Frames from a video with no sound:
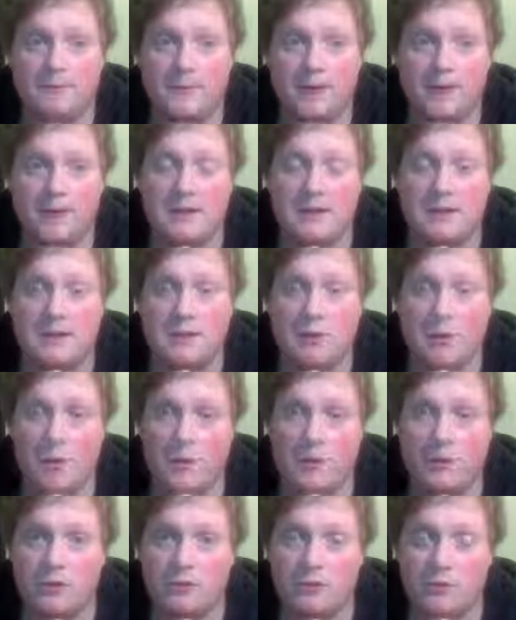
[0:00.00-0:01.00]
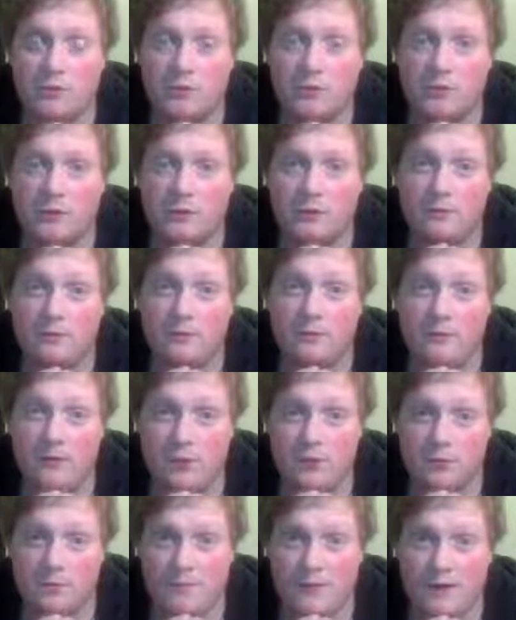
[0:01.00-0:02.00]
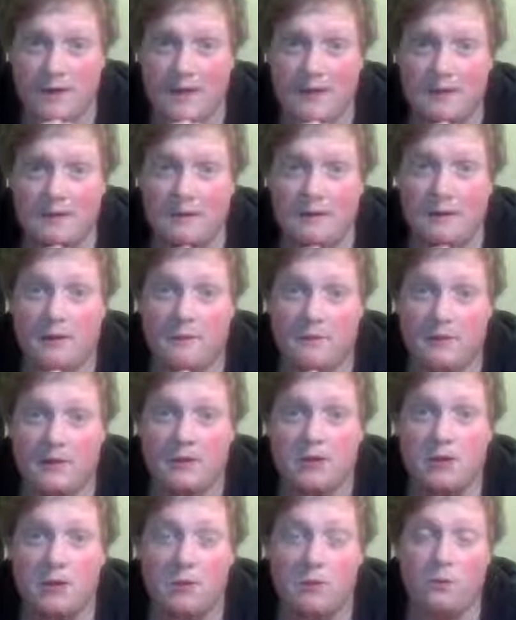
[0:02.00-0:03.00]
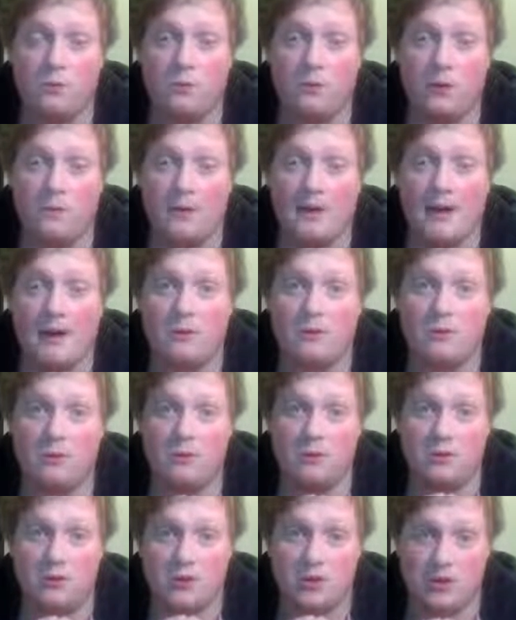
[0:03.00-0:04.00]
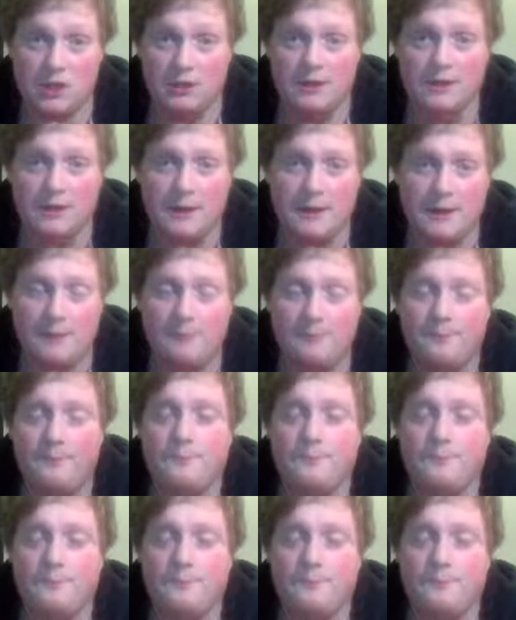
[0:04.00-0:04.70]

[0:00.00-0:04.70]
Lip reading: He is going to feature me in a video coming out on Sunday.